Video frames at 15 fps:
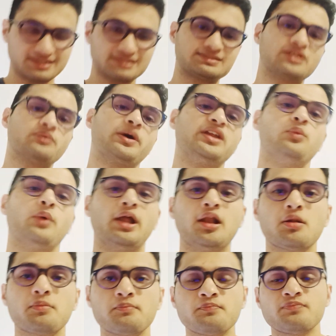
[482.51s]
this thing very well.
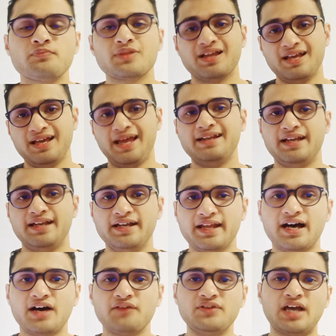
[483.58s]
In
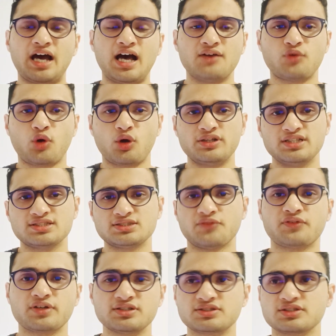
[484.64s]
India, we have all these
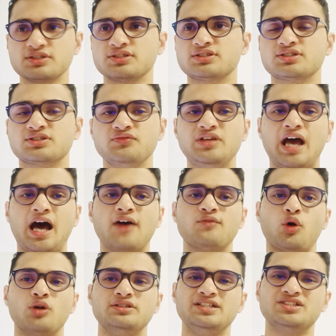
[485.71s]
differences, we have
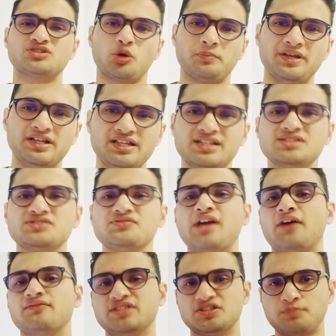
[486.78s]
all these opinions, we
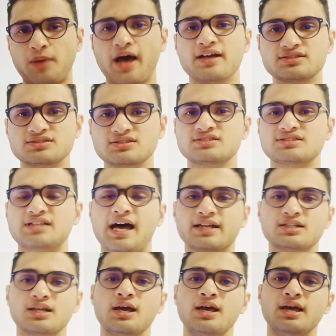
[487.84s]
have these biases
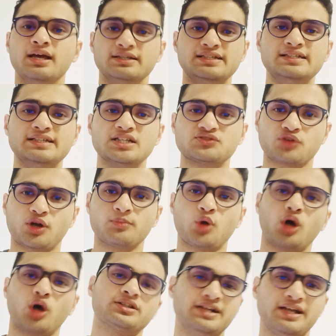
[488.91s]
that he is from
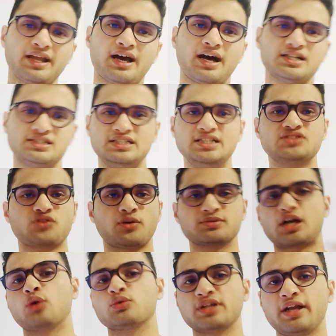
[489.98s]
North India, she is from
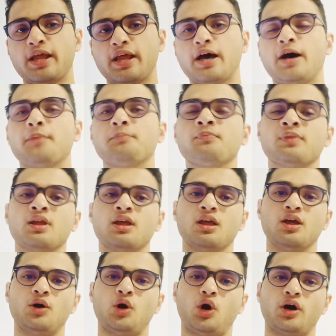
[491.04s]
South India,
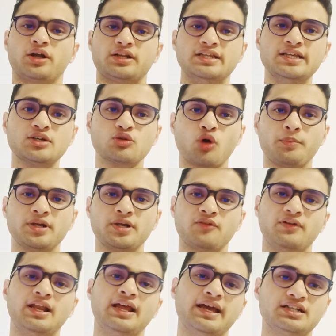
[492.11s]
or he grew up in a
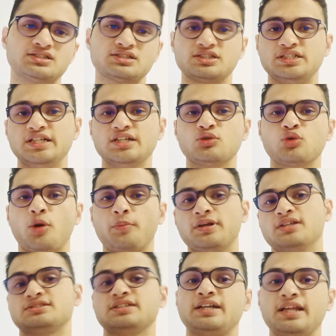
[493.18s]
village, she grew up in
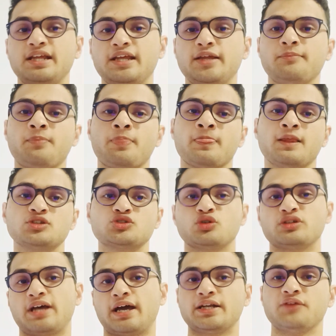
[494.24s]
a city. So
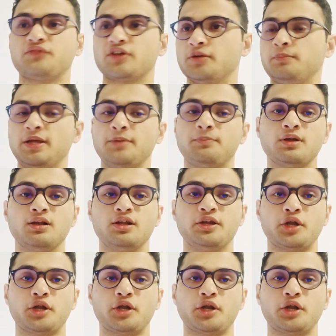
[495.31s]
they are different people,